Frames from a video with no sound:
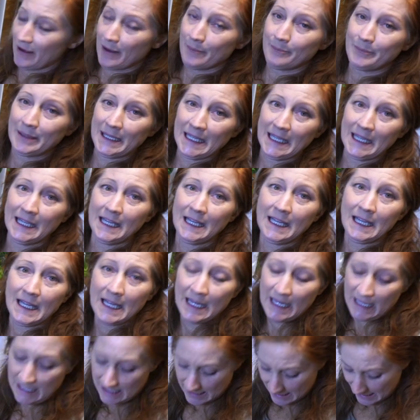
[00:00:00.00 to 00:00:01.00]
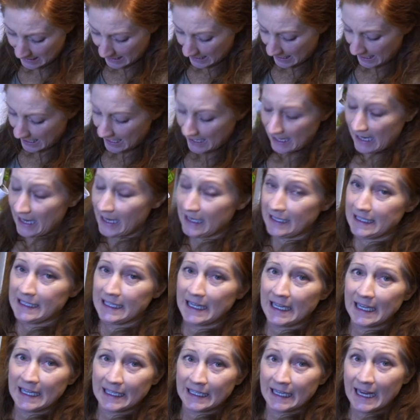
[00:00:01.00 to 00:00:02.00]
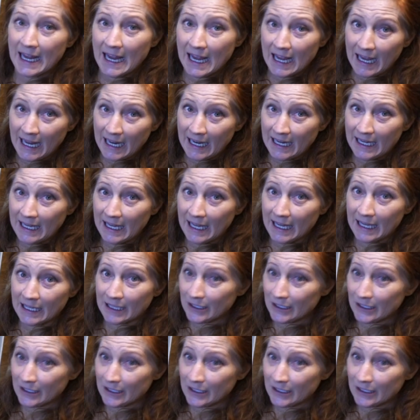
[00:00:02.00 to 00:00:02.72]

a B and an A.